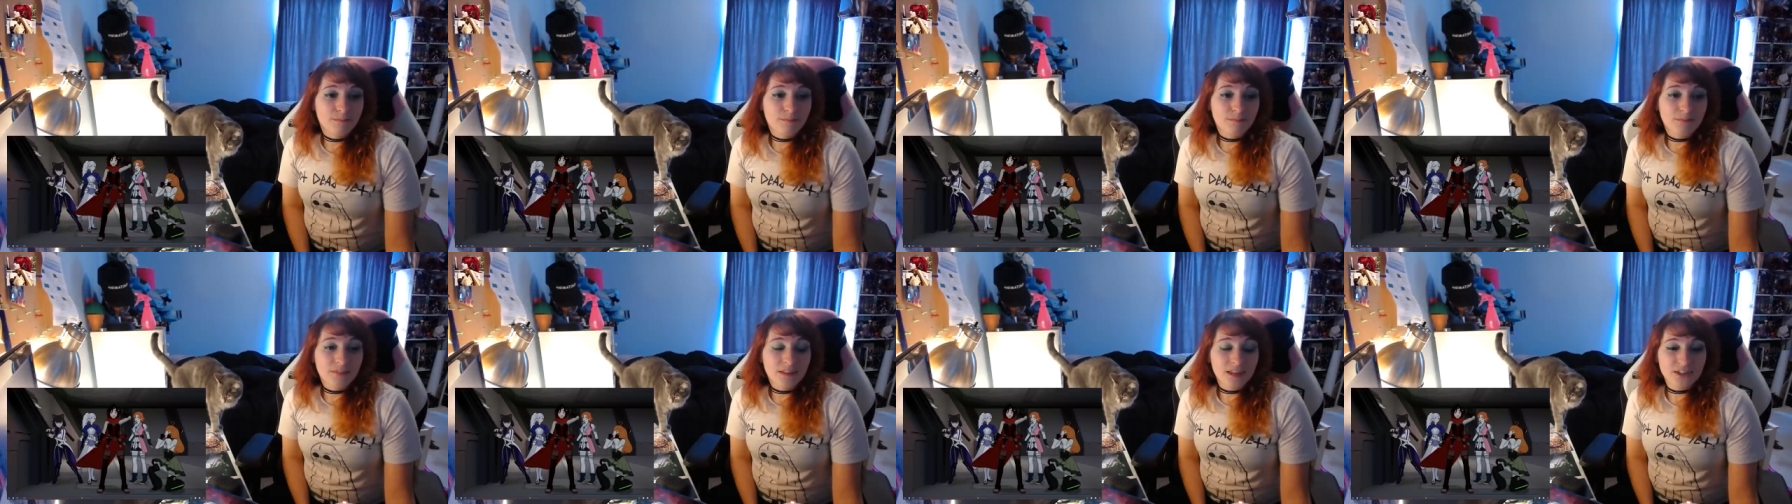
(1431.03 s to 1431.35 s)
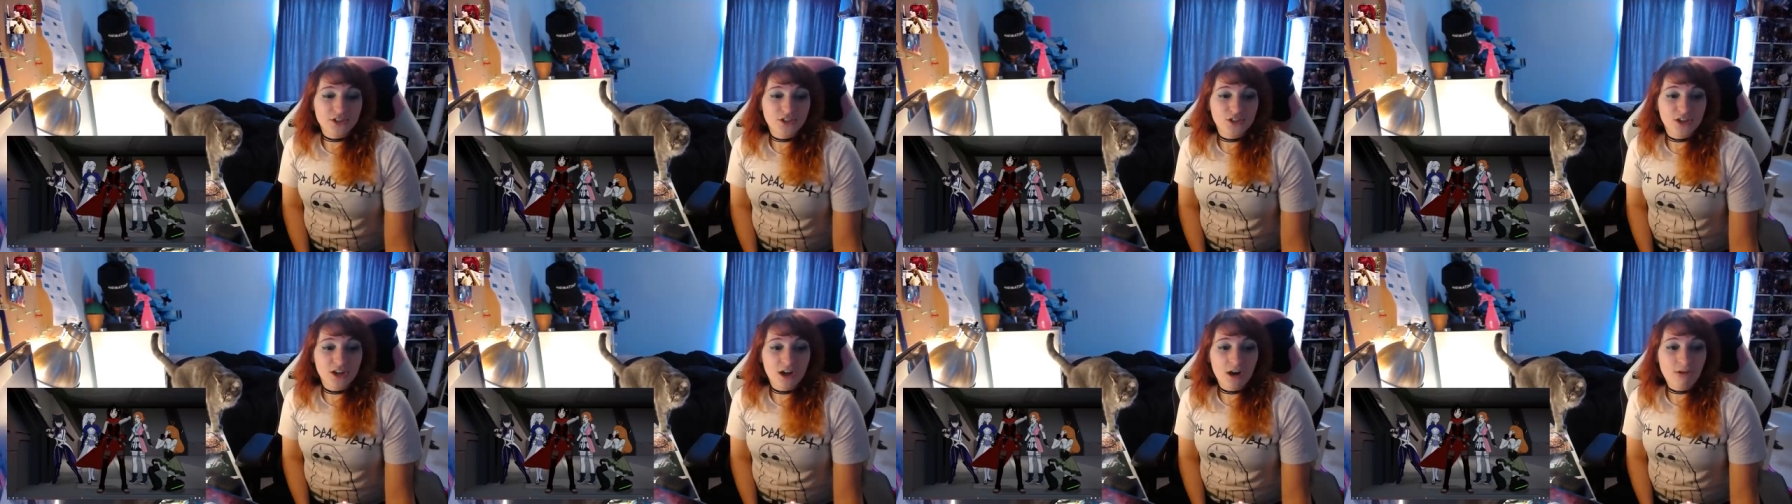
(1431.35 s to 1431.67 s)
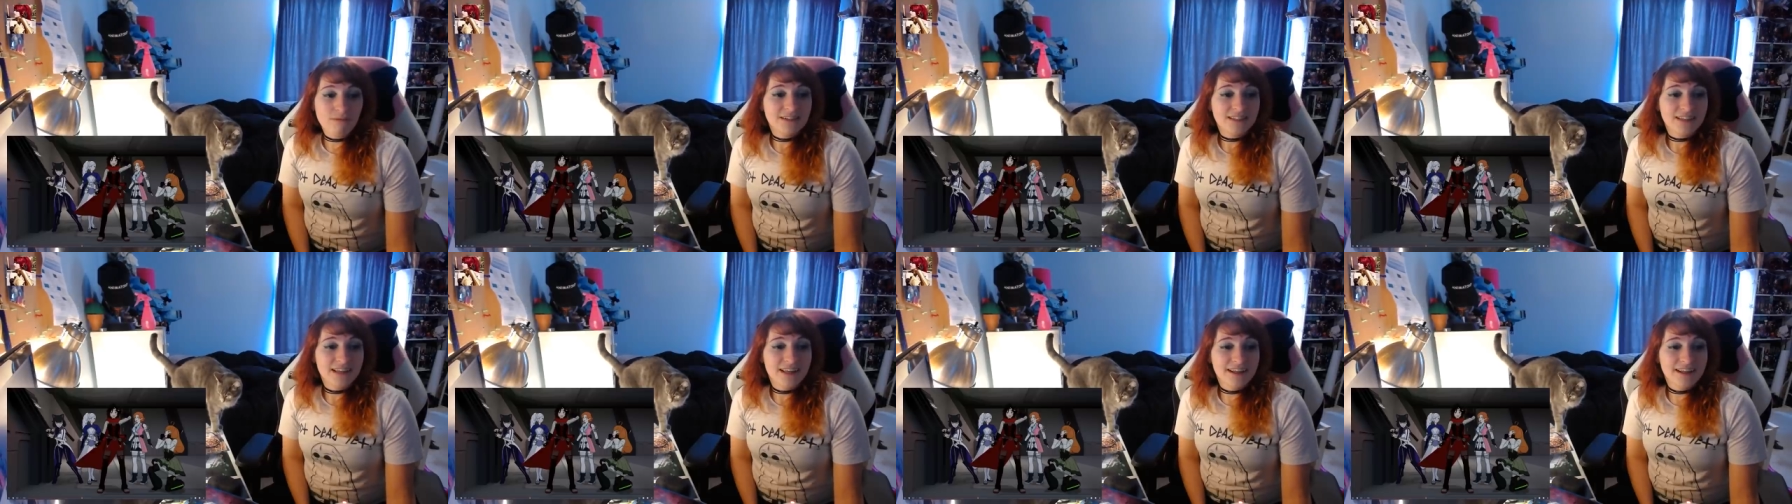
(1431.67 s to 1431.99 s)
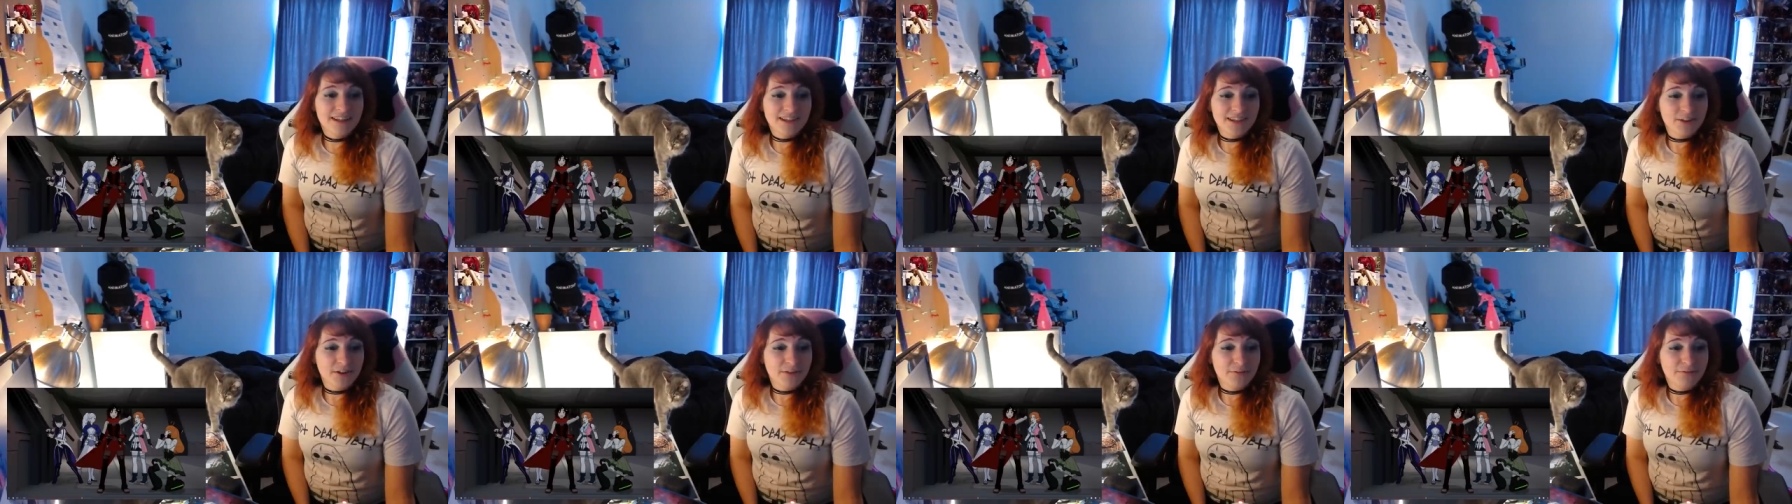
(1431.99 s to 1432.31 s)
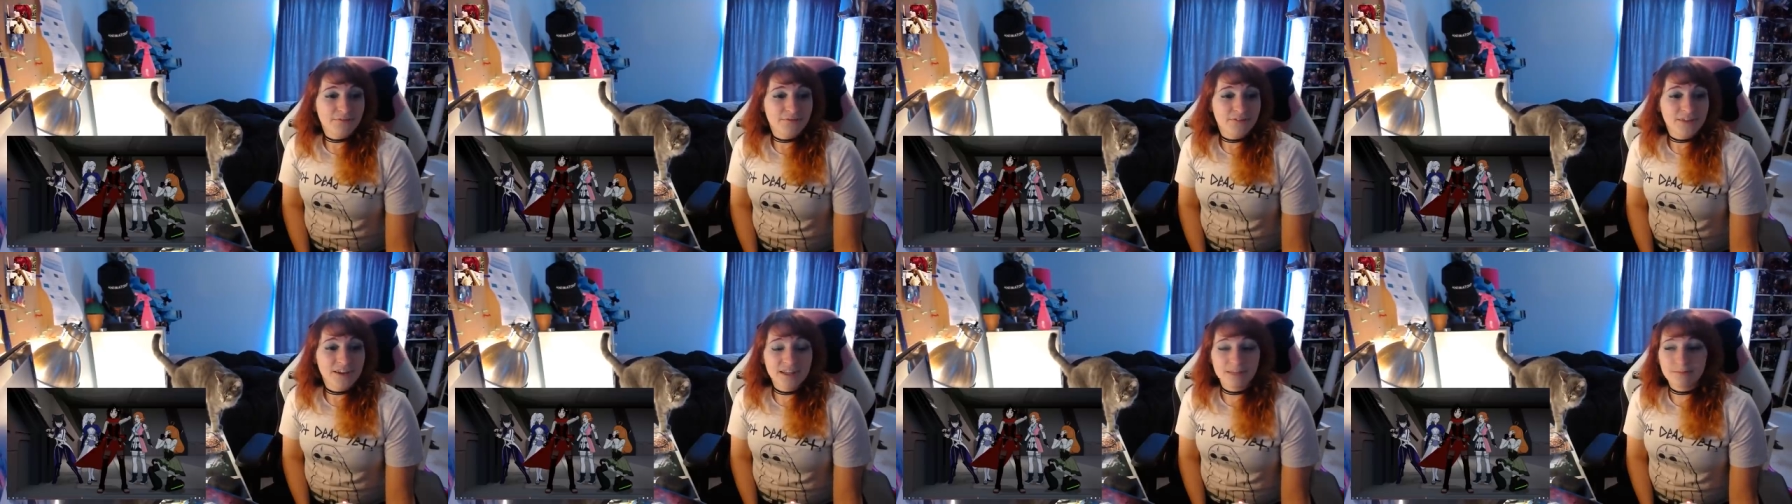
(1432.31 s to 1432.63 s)
like she always lands on her
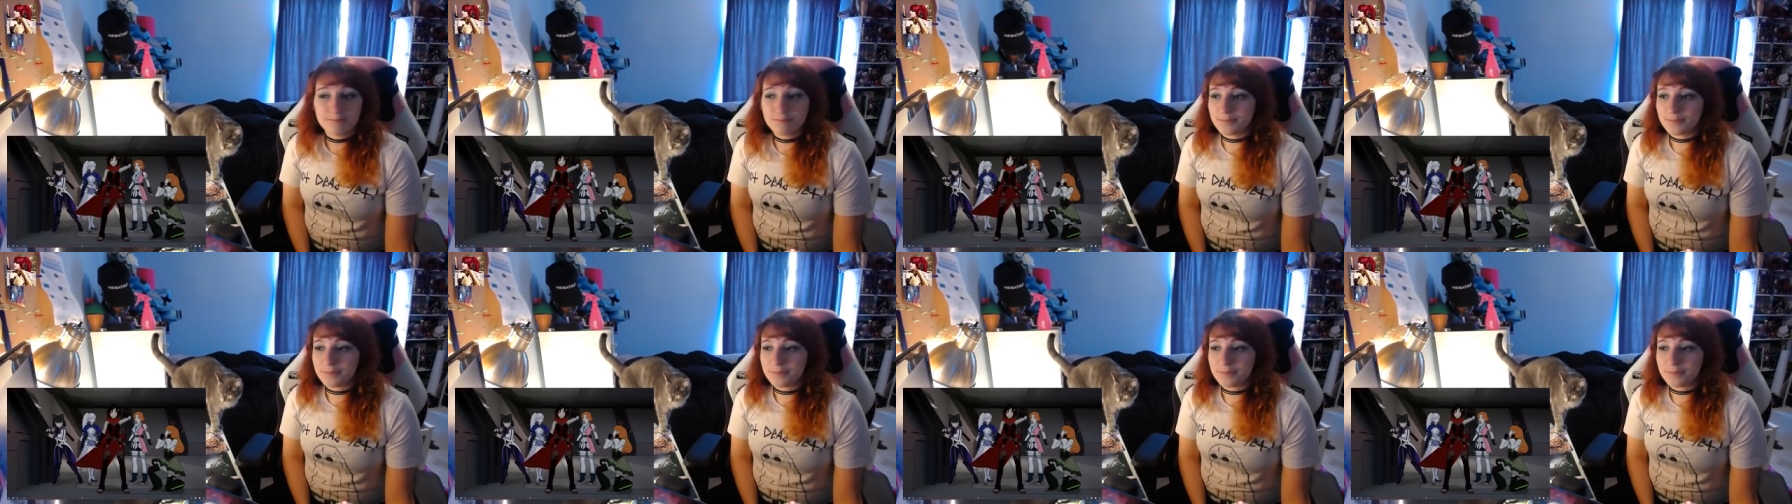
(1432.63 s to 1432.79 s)
feet